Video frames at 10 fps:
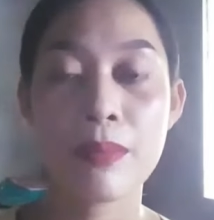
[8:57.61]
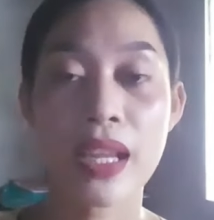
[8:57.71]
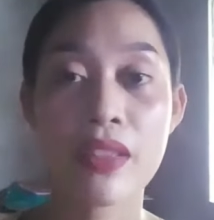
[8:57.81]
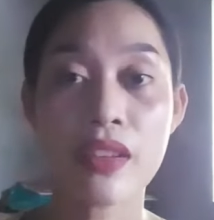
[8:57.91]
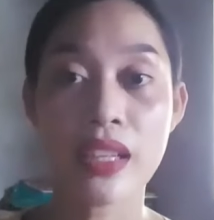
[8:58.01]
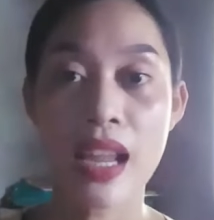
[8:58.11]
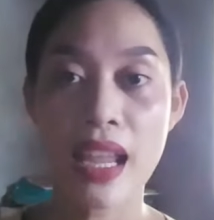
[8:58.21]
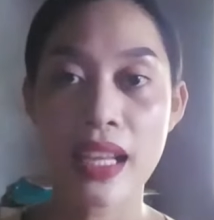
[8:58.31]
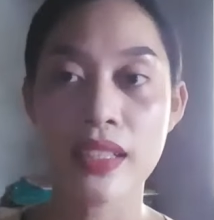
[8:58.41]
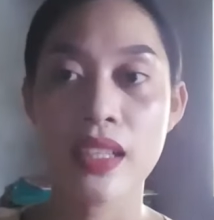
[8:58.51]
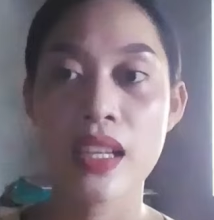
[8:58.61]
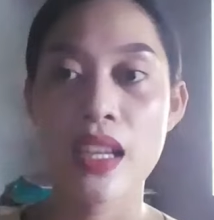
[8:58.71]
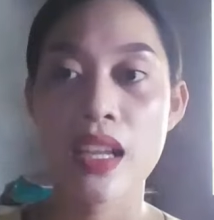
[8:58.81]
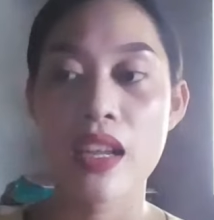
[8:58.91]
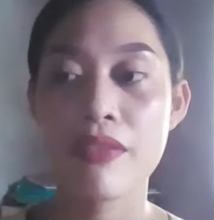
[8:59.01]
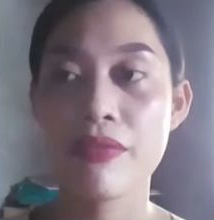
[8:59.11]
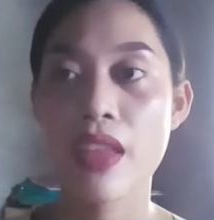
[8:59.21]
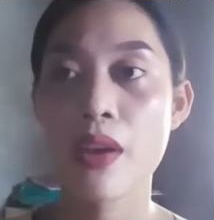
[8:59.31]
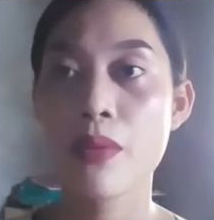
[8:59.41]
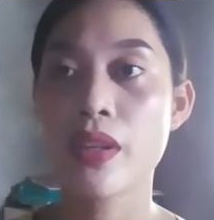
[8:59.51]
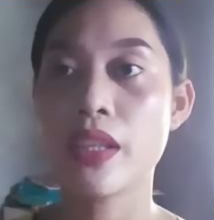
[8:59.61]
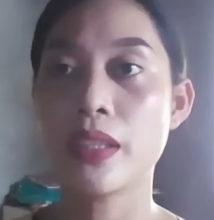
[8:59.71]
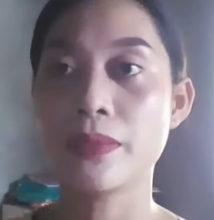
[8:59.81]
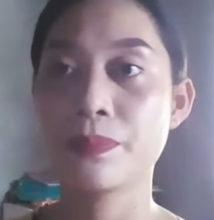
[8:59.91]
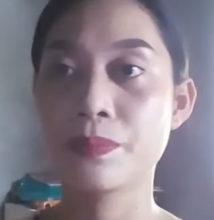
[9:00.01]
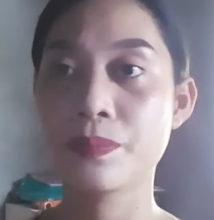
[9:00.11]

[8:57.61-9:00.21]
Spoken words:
by their head if they were